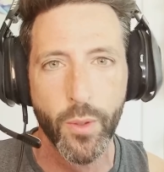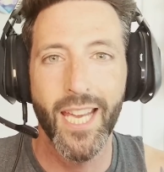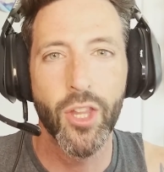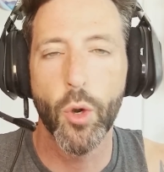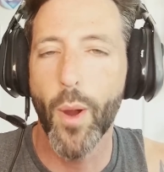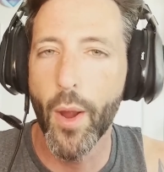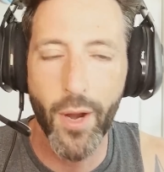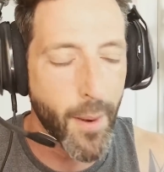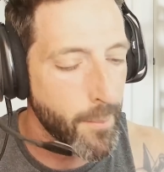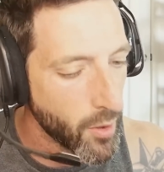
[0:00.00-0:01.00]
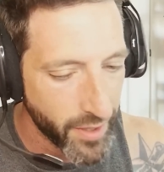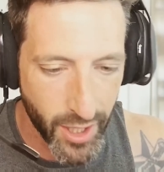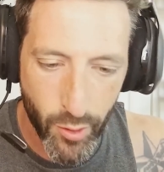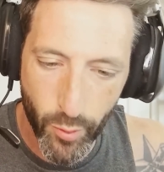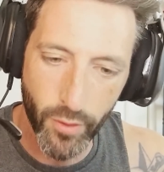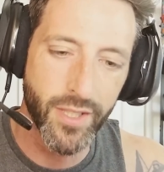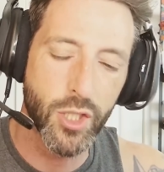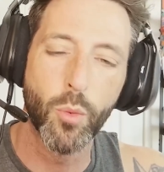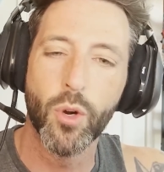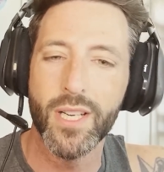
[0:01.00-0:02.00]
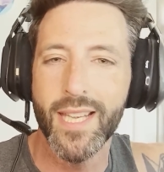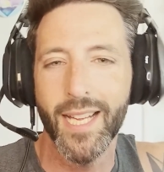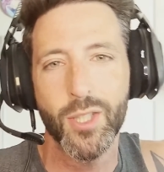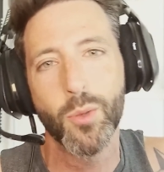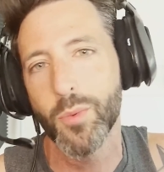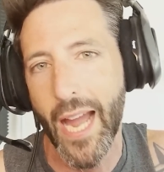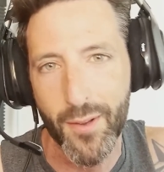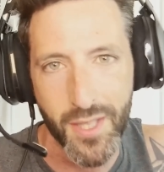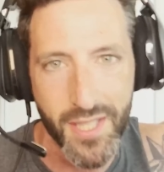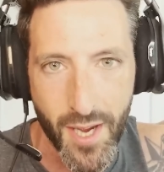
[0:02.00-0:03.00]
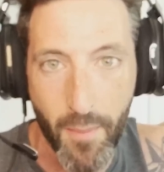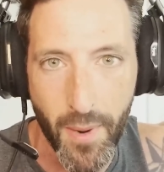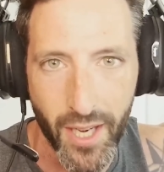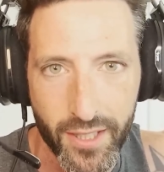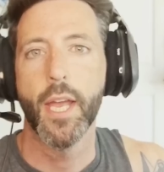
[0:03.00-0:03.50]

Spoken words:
Either way, we are moving and grooving towards that 2,000 sub mark.